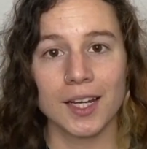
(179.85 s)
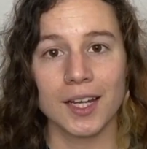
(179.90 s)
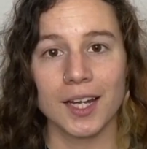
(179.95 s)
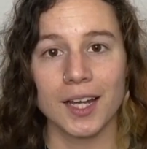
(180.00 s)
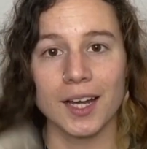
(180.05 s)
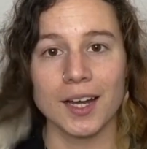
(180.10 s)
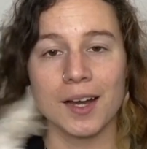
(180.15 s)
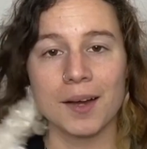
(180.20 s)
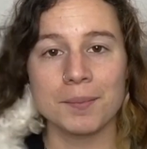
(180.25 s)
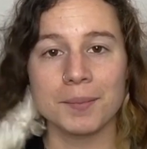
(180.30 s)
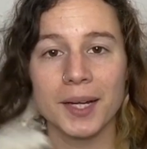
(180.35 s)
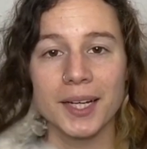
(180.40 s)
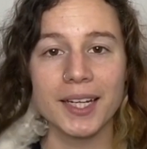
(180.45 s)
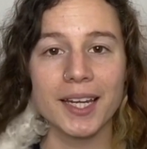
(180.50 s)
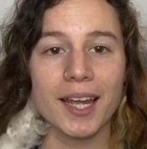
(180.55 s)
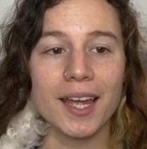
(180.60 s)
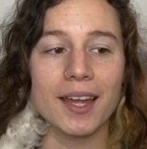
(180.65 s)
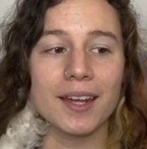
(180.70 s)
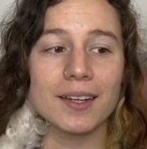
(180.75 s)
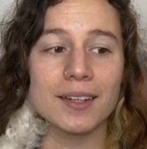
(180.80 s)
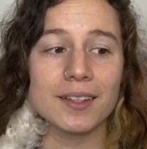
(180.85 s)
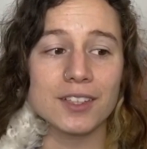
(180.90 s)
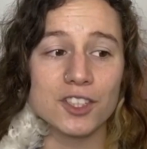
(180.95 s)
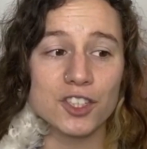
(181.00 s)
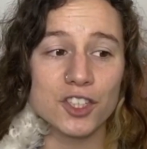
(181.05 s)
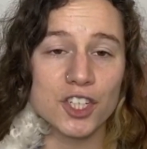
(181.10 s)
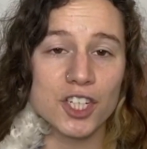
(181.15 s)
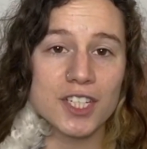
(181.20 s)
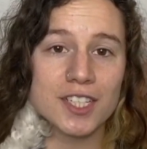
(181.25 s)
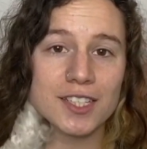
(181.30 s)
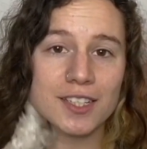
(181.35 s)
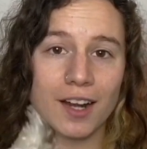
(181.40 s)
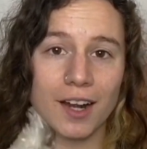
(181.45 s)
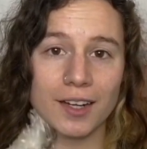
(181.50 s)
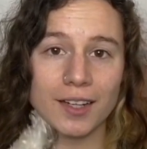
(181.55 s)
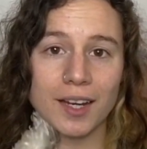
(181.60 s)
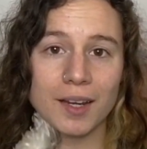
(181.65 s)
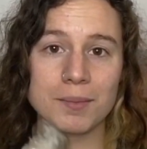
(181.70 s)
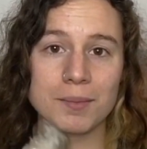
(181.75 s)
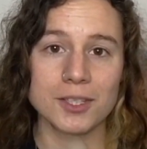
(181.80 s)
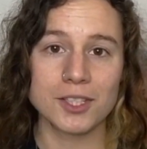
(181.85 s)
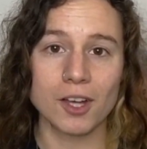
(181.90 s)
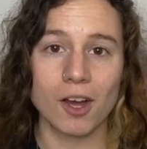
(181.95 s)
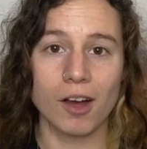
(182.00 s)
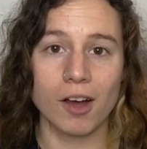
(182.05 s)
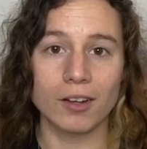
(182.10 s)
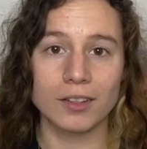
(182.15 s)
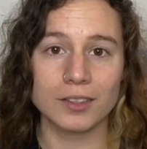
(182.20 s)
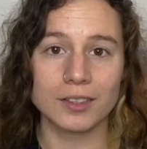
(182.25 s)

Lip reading: Again, she's not named Salt.